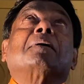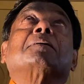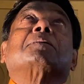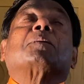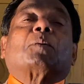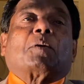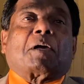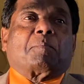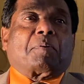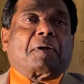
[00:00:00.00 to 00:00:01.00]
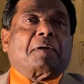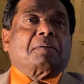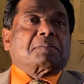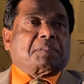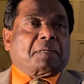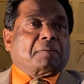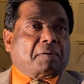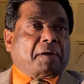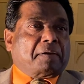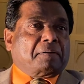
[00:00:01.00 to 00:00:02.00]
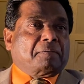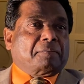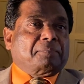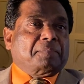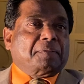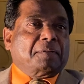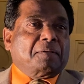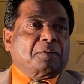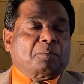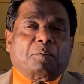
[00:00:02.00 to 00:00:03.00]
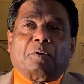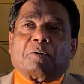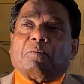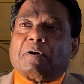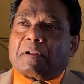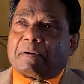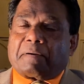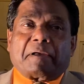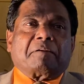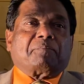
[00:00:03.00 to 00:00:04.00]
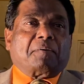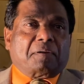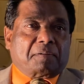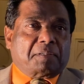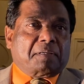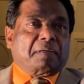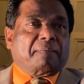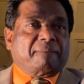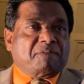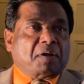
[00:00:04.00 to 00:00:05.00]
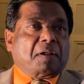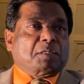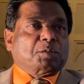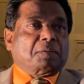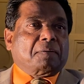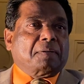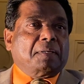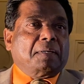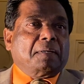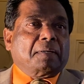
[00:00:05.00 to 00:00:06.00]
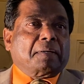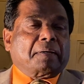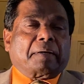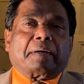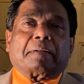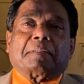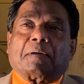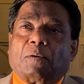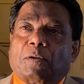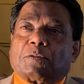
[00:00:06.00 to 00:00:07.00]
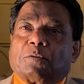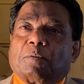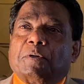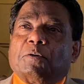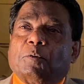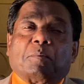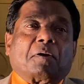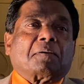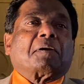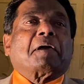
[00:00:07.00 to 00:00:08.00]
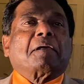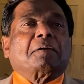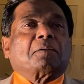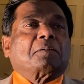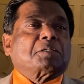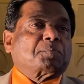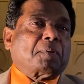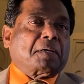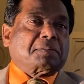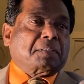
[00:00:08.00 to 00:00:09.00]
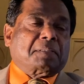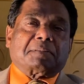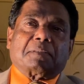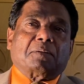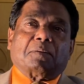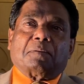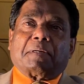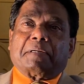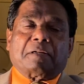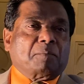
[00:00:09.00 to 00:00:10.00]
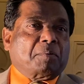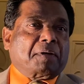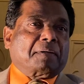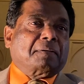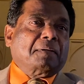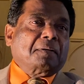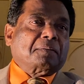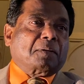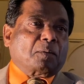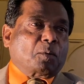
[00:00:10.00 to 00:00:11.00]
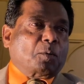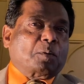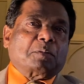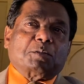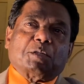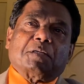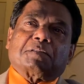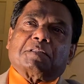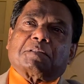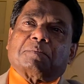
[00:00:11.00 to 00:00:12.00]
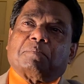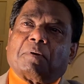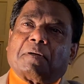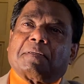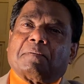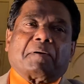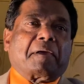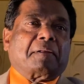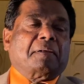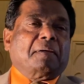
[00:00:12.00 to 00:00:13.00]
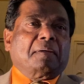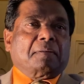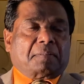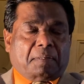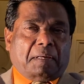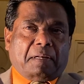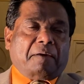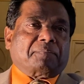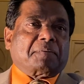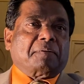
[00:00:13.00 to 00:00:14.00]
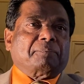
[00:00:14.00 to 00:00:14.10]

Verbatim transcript: So, Lord, I pray you send rain. Boy, what a rainfall in that village. You know. And they all told me, You brought rain to this place. And I said, No, I didn't bring. The Lord Jesus brought rain till I left.